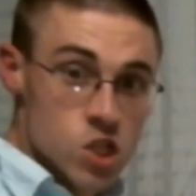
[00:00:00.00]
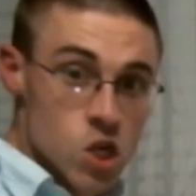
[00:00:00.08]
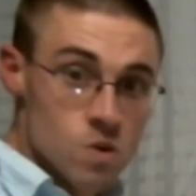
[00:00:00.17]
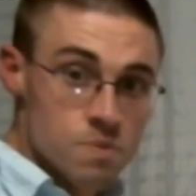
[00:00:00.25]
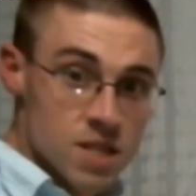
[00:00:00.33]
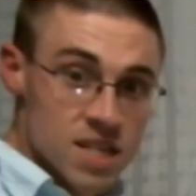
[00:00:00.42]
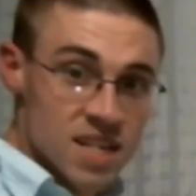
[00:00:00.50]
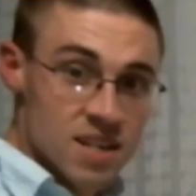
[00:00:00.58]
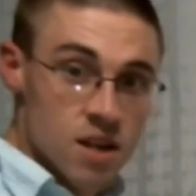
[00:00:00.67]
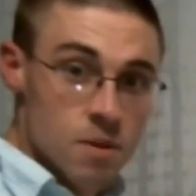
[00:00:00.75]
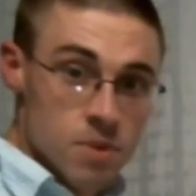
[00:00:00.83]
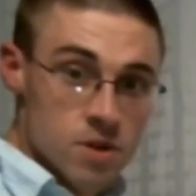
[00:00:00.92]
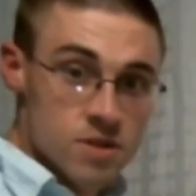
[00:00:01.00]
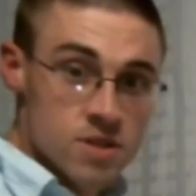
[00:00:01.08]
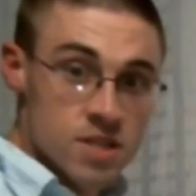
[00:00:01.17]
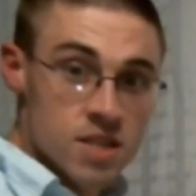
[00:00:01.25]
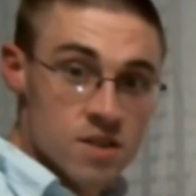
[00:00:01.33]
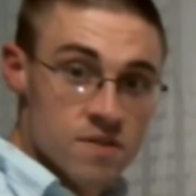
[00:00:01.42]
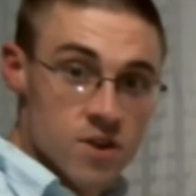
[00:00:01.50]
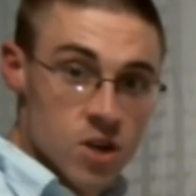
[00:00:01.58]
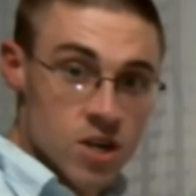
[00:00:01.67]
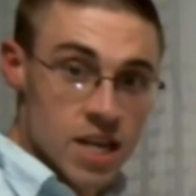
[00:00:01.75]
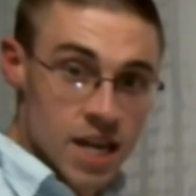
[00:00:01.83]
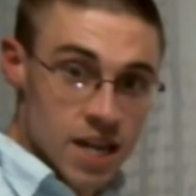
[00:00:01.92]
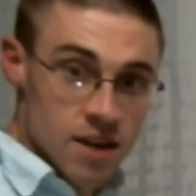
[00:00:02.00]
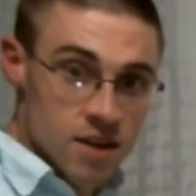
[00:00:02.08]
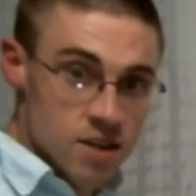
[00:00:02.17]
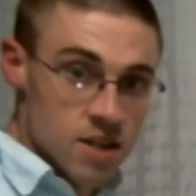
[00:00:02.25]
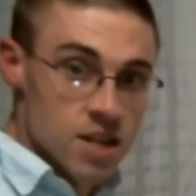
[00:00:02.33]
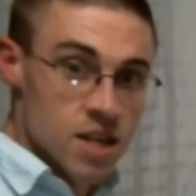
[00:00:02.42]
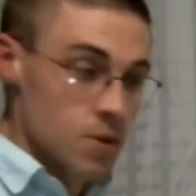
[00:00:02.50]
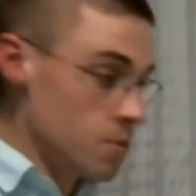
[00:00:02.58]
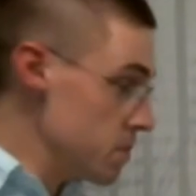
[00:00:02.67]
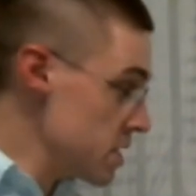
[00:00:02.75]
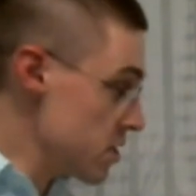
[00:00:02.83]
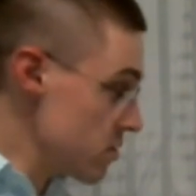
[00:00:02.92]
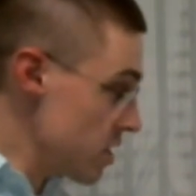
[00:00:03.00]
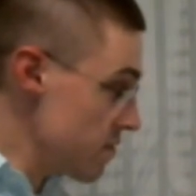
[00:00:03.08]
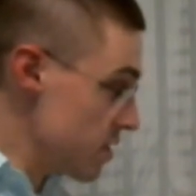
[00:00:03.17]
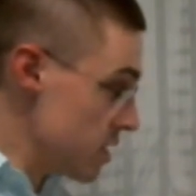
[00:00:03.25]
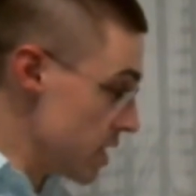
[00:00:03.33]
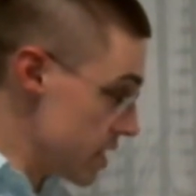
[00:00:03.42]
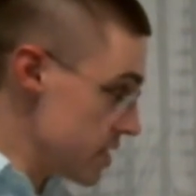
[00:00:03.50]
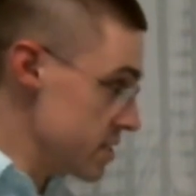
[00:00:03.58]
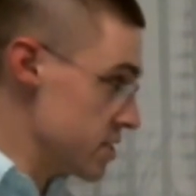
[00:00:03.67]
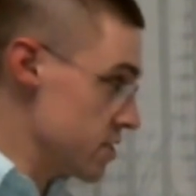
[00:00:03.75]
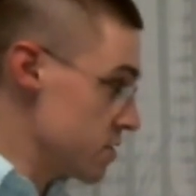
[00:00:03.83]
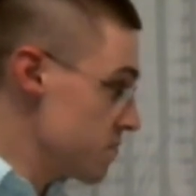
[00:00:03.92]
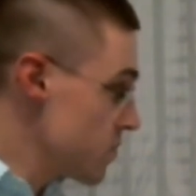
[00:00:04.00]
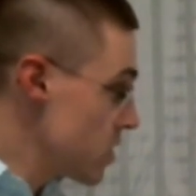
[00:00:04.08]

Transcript: Don't plug in numbers until the very end. It'll make your life a lot easier.